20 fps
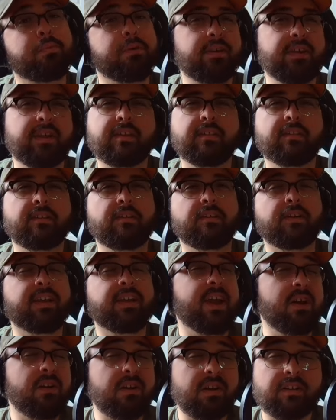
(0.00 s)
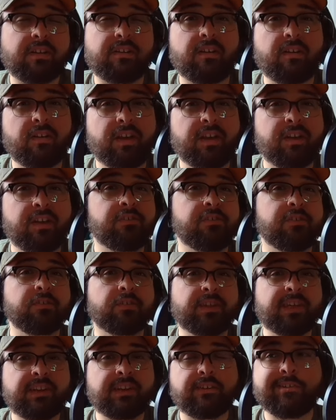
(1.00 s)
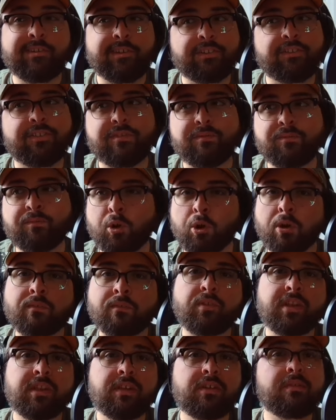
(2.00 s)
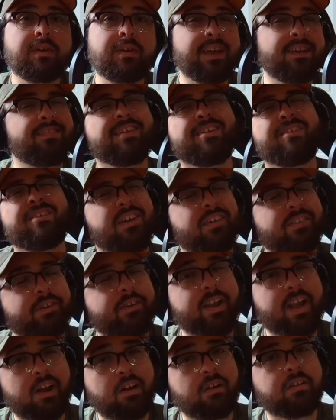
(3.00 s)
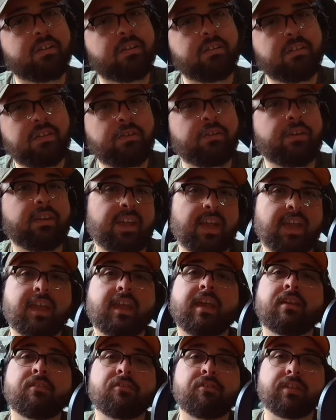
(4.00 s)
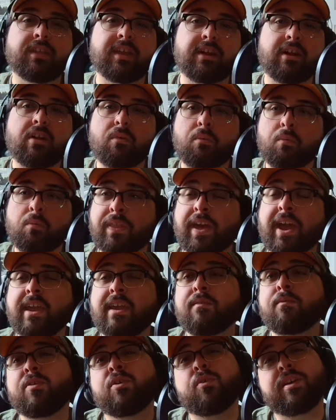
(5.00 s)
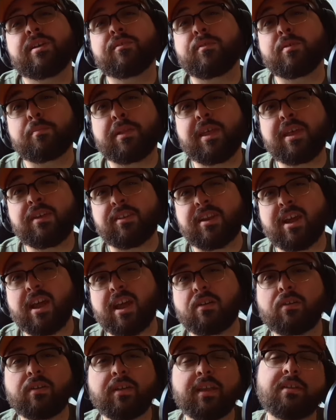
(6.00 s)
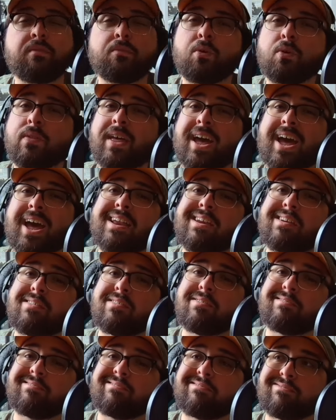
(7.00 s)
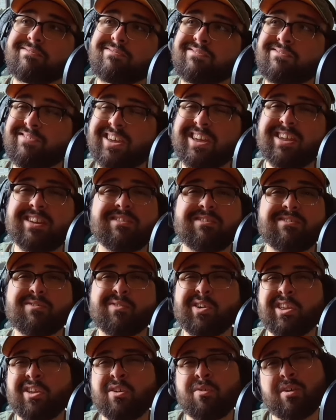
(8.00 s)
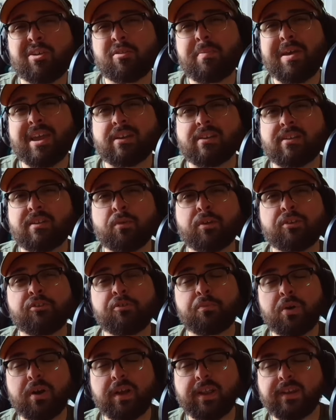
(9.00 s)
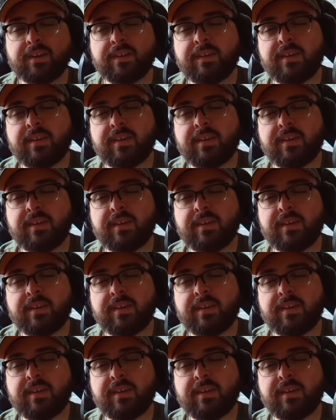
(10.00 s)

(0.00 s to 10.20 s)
particular character as your leader doesn't work for you, is there another character you could take as your leader? Will that give you a different playstyle? And will that fit what you expect and what you want?